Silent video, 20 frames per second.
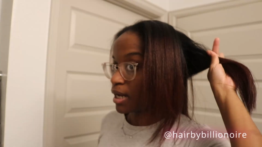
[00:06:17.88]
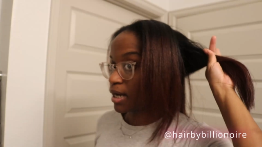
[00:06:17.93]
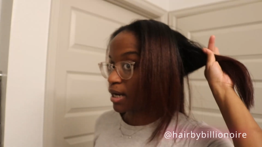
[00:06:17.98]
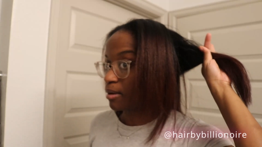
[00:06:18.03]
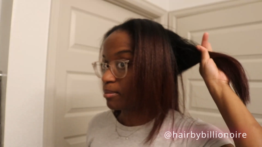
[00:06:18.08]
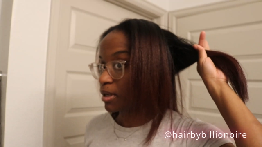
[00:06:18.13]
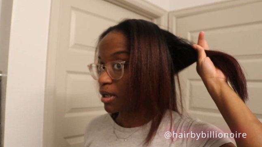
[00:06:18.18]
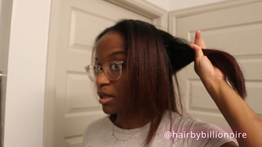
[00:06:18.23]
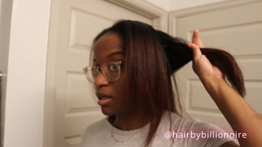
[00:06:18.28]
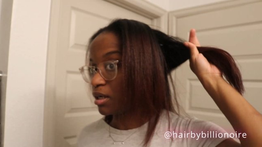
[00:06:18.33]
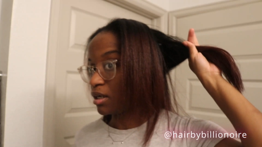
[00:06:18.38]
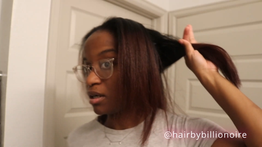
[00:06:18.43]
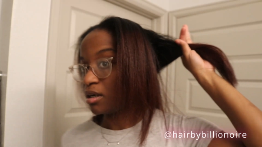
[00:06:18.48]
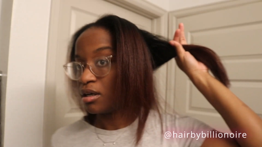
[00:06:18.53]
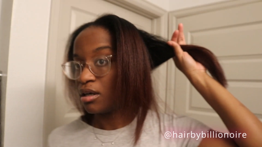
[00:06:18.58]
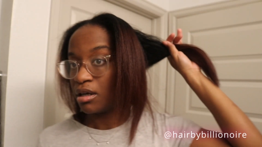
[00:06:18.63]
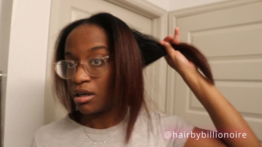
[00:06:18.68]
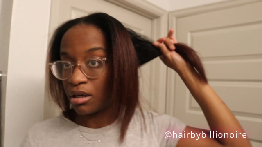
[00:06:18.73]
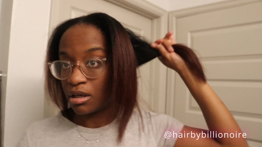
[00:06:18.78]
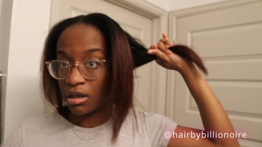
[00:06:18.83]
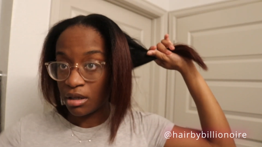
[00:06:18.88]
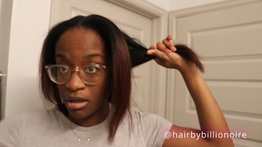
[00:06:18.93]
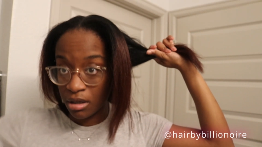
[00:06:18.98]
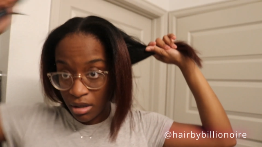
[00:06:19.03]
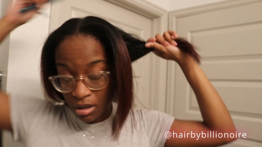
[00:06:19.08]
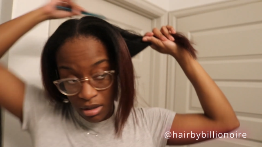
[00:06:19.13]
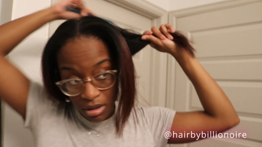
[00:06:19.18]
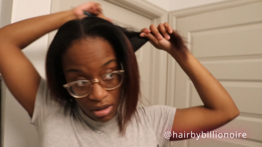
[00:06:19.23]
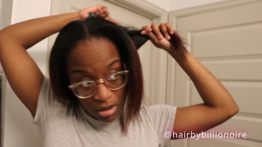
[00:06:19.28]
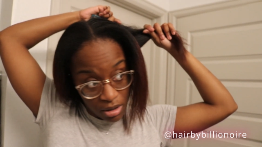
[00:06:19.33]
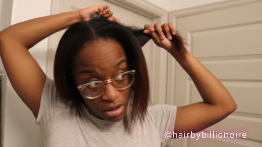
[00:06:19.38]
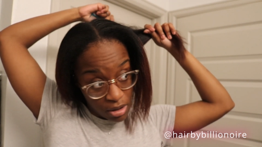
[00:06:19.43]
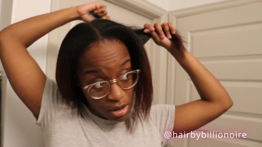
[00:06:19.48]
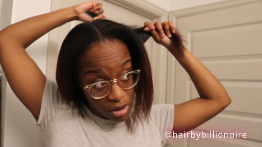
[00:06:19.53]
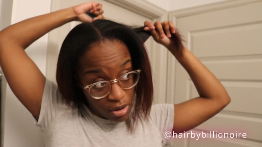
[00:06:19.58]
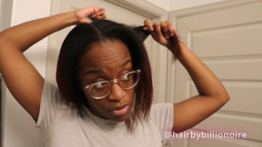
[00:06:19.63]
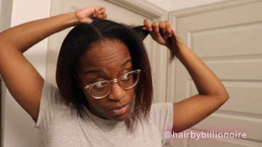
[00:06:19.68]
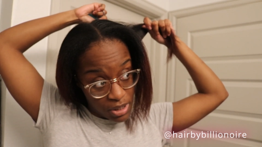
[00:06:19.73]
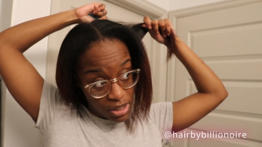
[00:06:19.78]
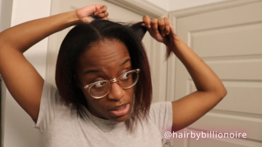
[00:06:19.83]
and I'm gonna
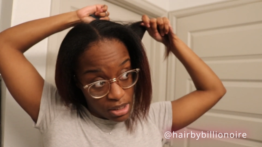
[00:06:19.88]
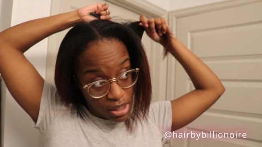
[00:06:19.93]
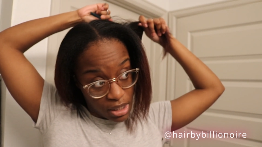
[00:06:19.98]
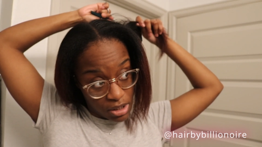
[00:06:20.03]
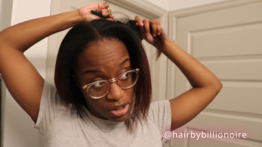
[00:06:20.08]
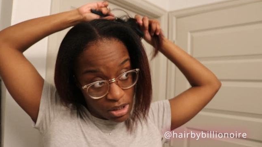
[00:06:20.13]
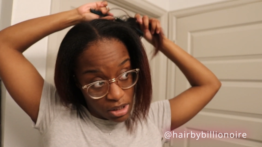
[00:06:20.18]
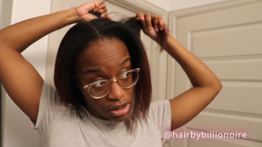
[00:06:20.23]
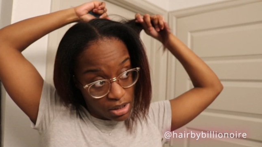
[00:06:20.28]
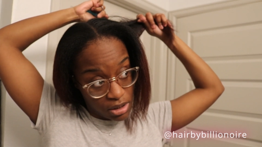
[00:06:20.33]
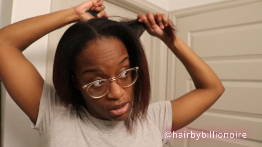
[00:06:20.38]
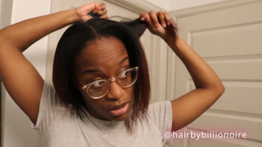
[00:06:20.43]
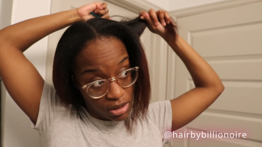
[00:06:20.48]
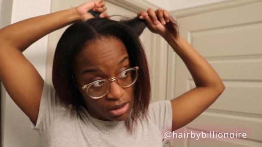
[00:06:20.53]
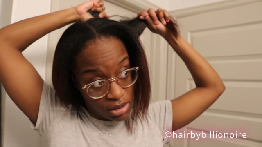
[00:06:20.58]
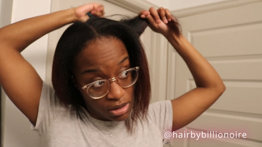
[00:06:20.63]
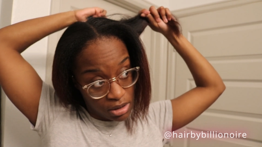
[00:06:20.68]
comb this section.